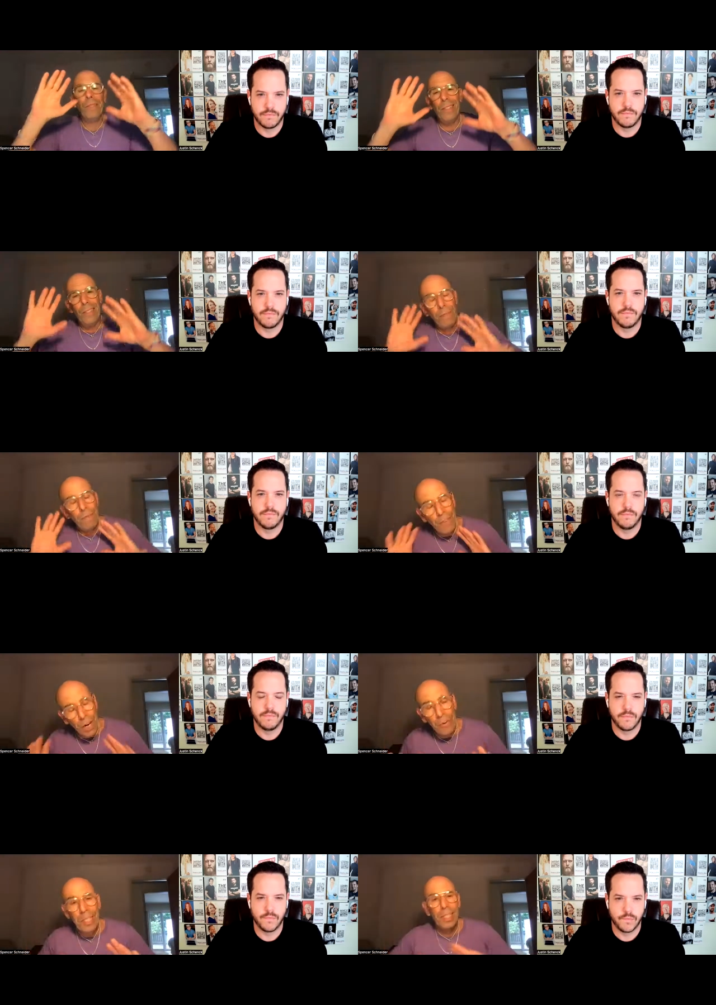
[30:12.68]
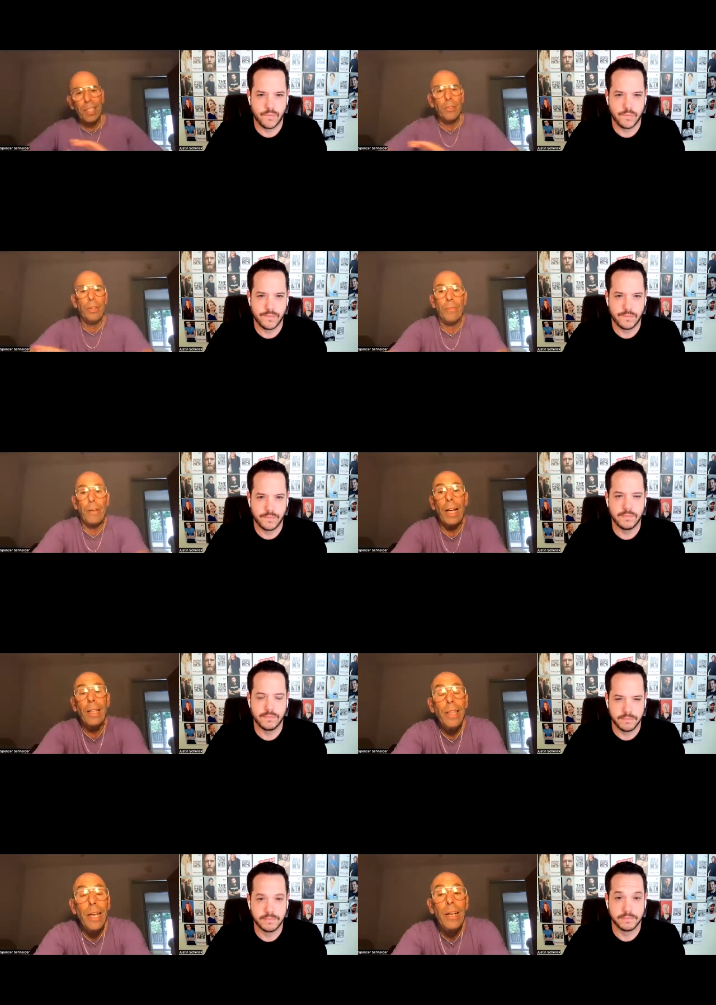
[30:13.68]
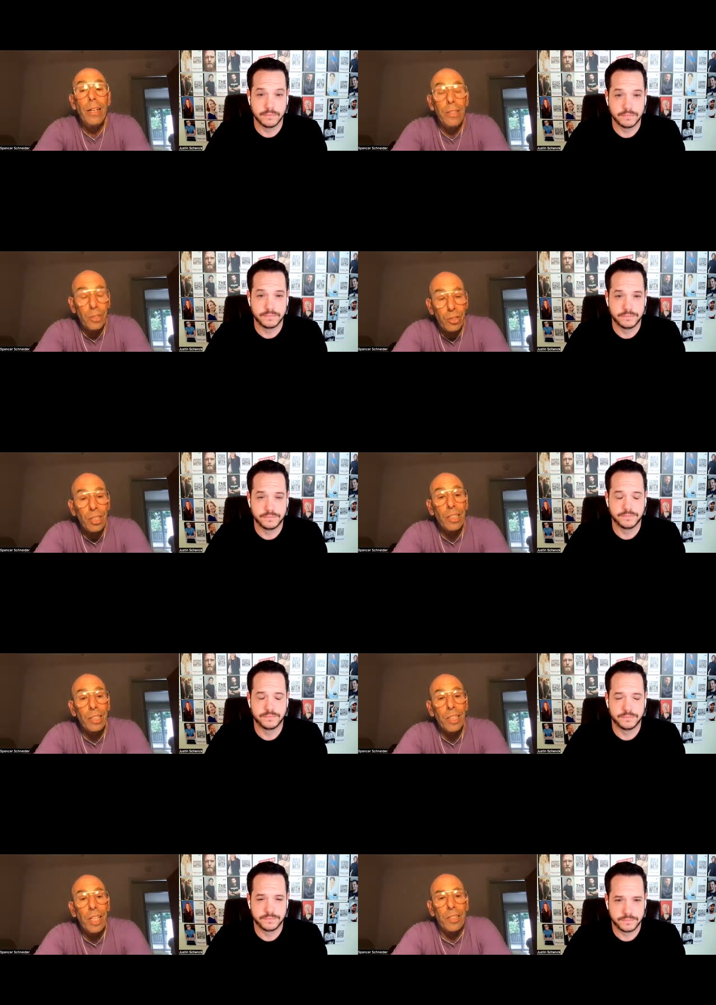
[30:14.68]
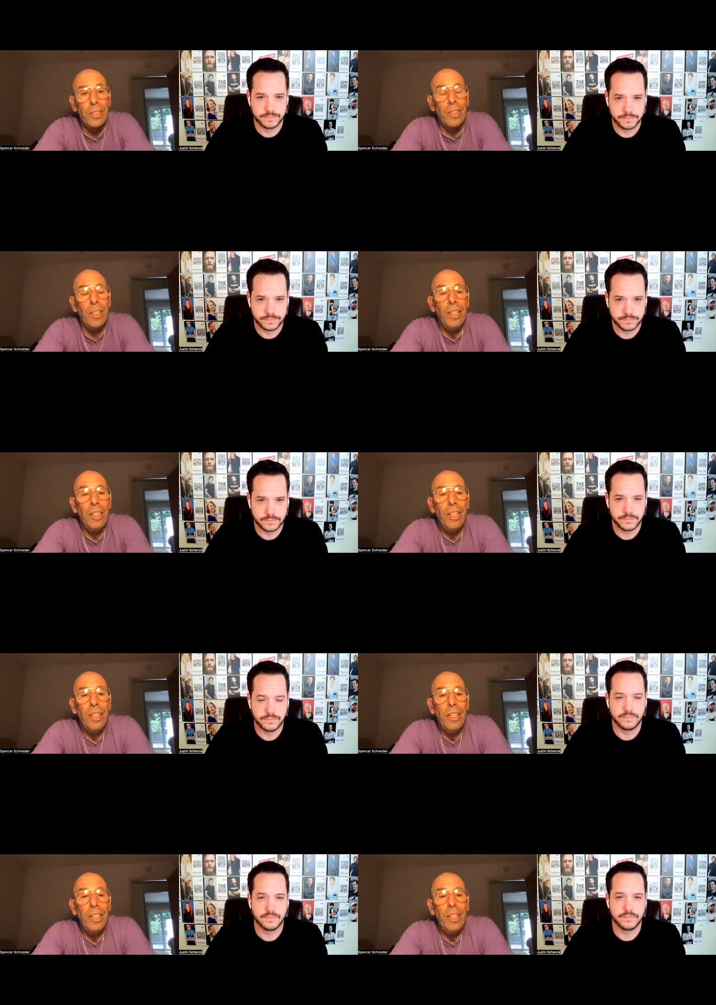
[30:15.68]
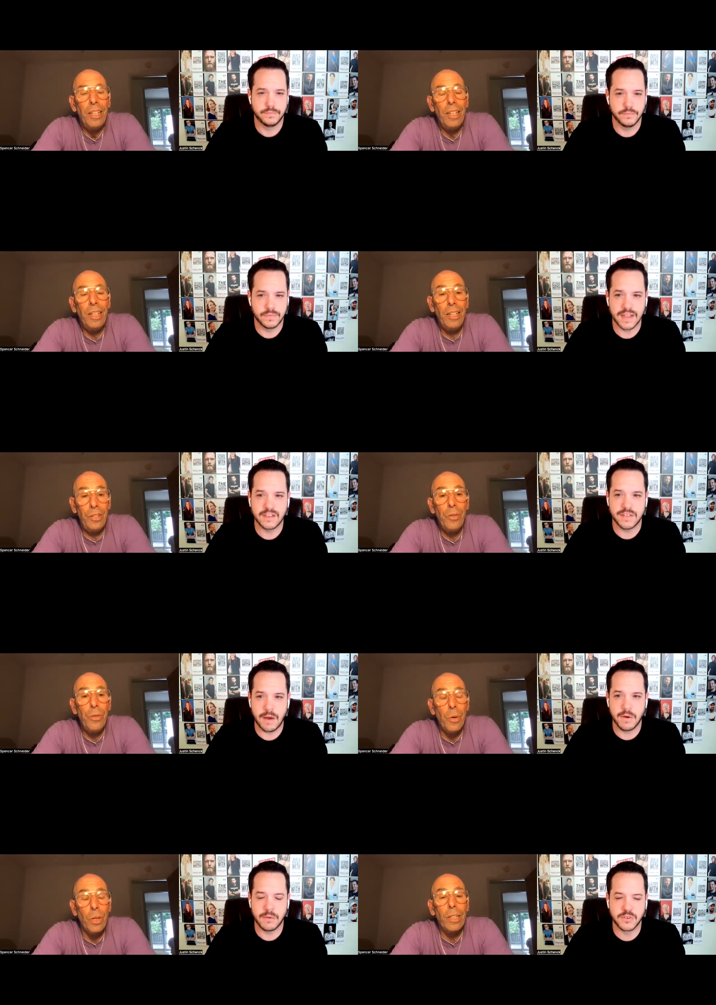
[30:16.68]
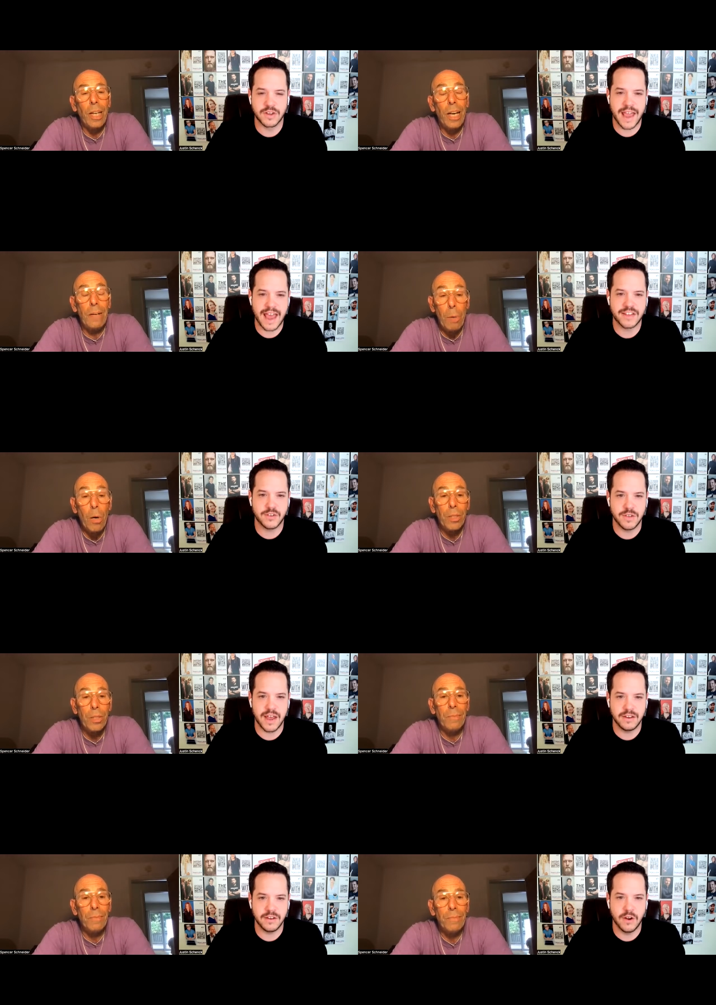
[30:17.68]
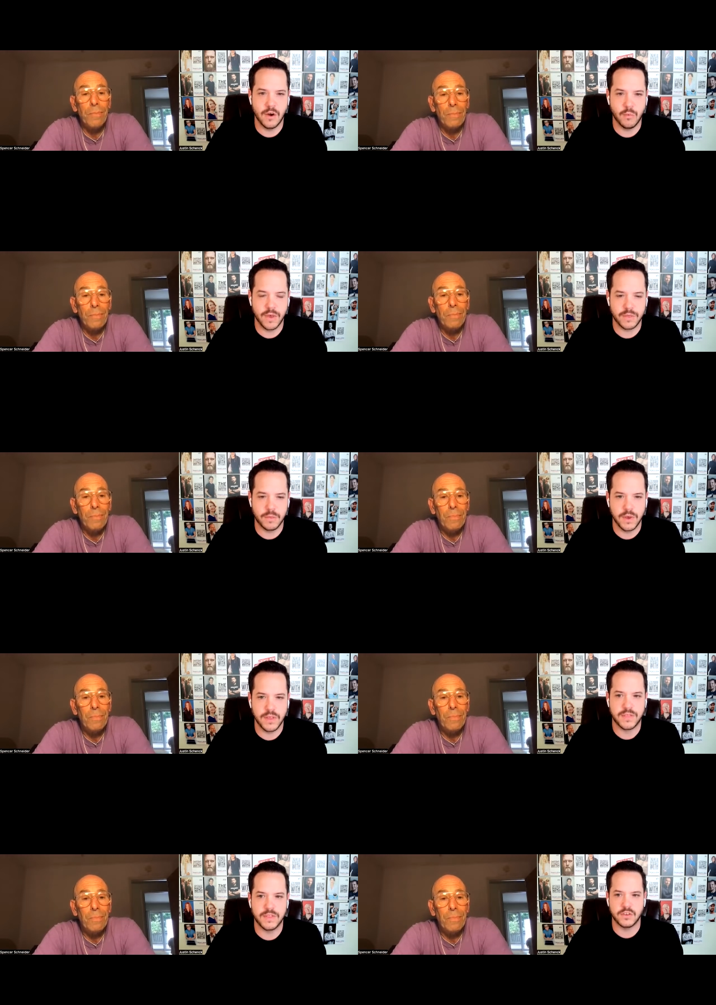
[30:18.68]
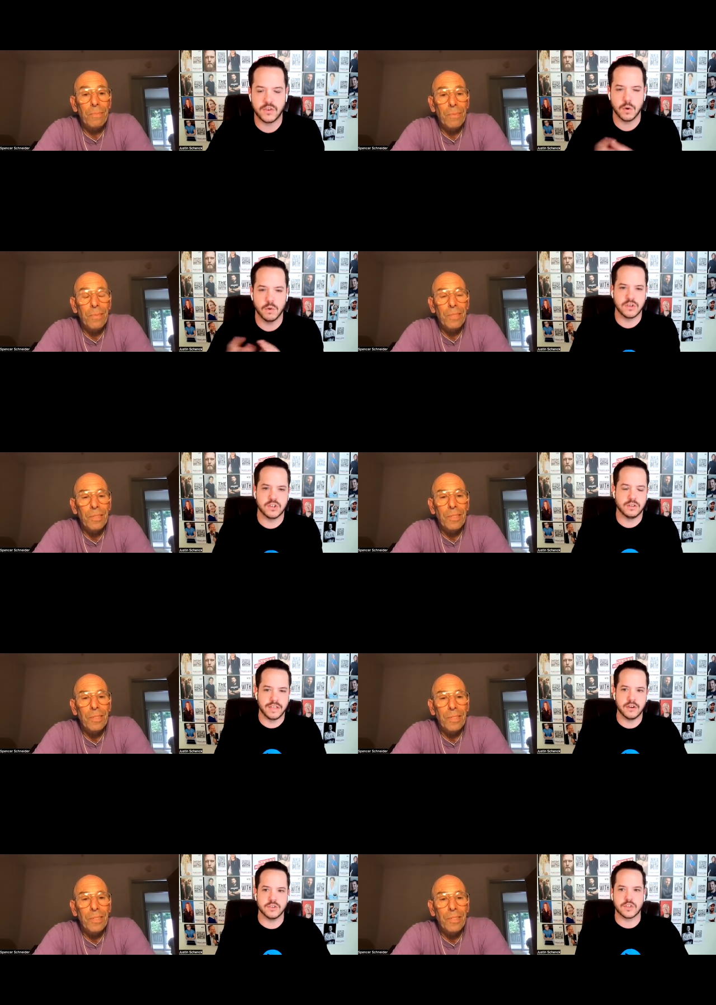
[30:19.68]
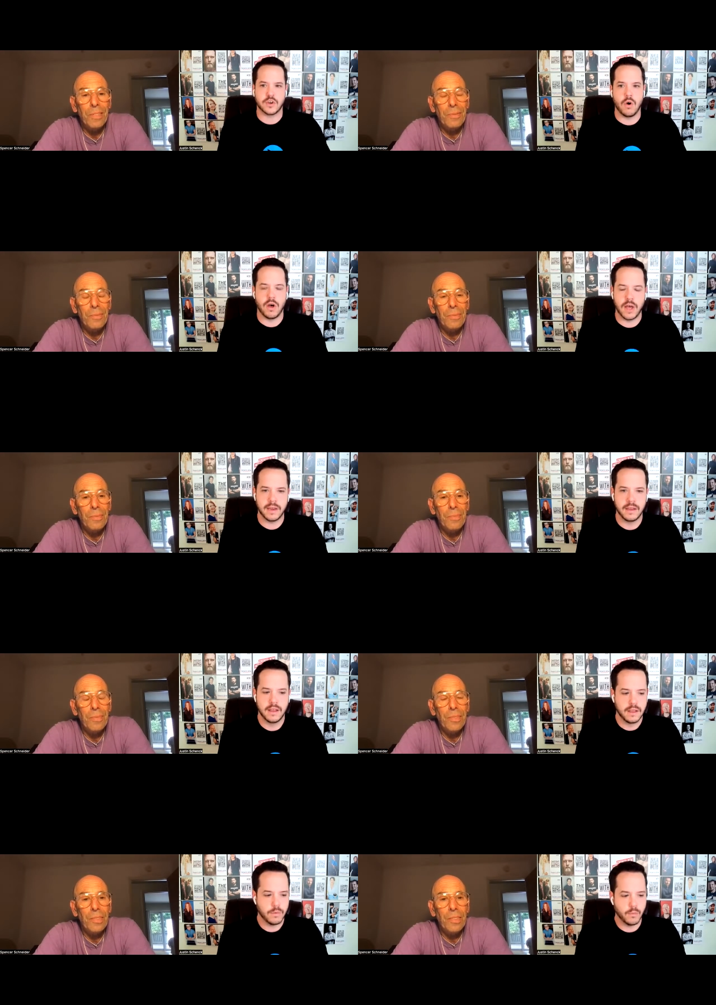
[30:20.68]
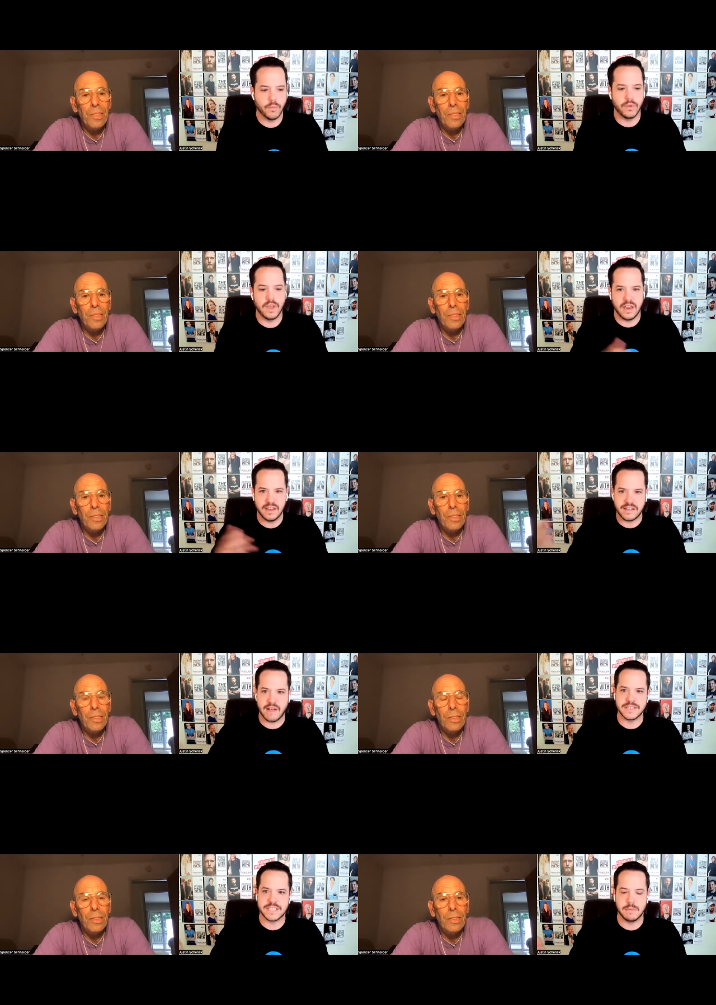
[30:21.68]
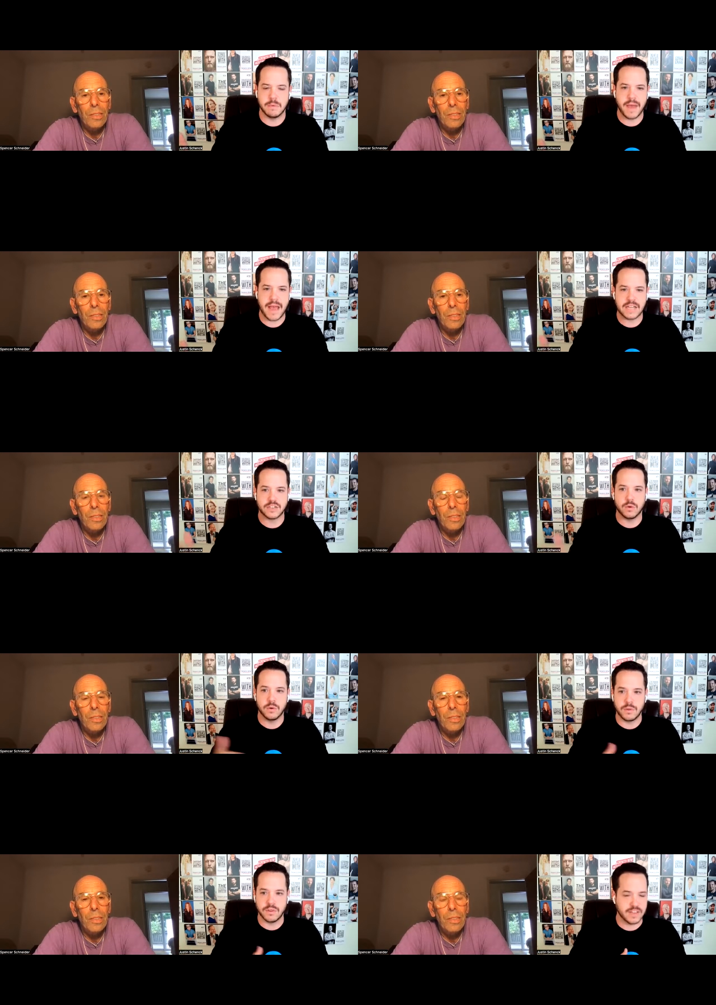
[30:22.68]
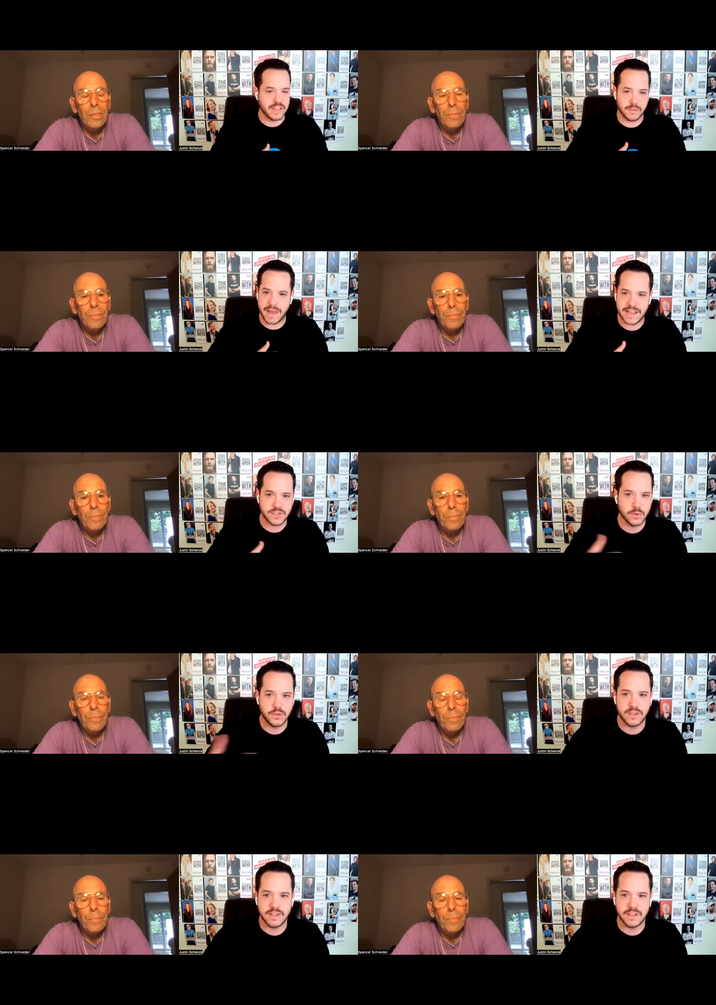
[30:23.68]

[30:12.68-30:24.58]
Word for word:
Speaker 1: they're very secretive and they still exist. Mm, that's that I was going to ask you that,
Speaker 2: you know, with with the two original leaders gone, it has obviously been passed on. Is it passed on to